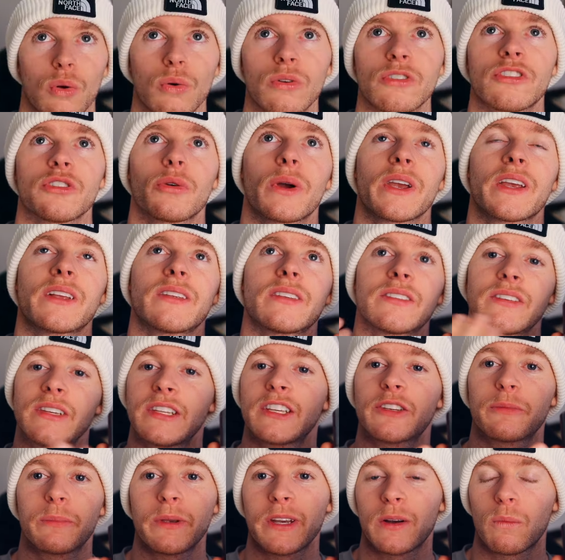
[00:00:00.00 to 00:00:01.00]
Also, I can see
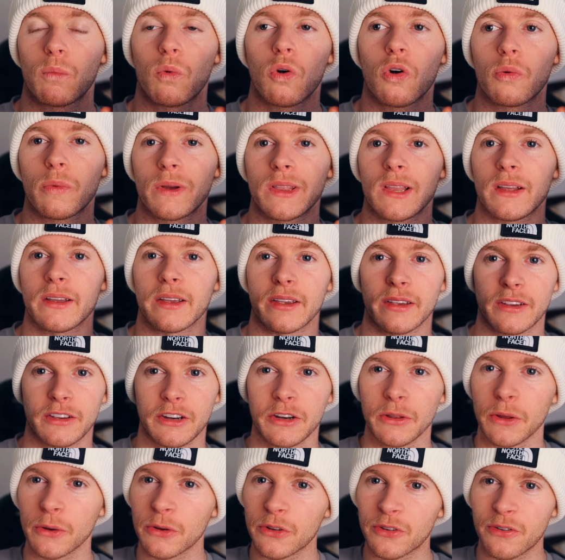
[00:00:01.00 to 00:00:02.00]
this being worn with like you
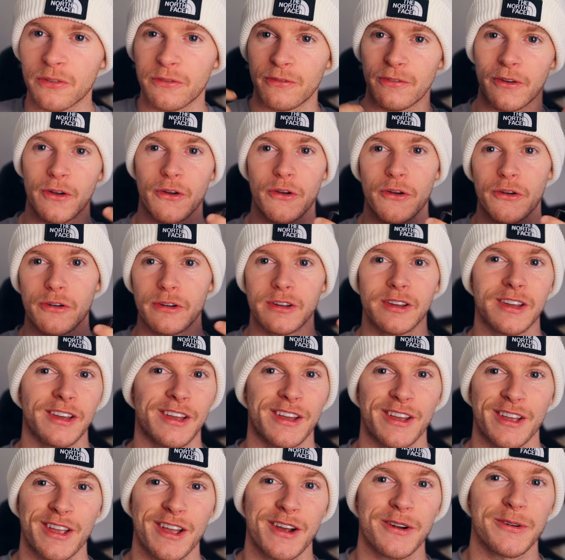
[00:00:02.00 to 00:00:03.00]
know those fur
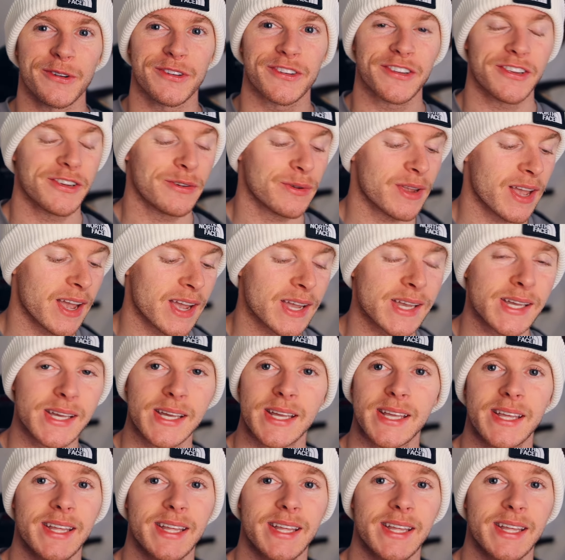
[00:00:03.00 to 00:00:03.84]
coats that you get.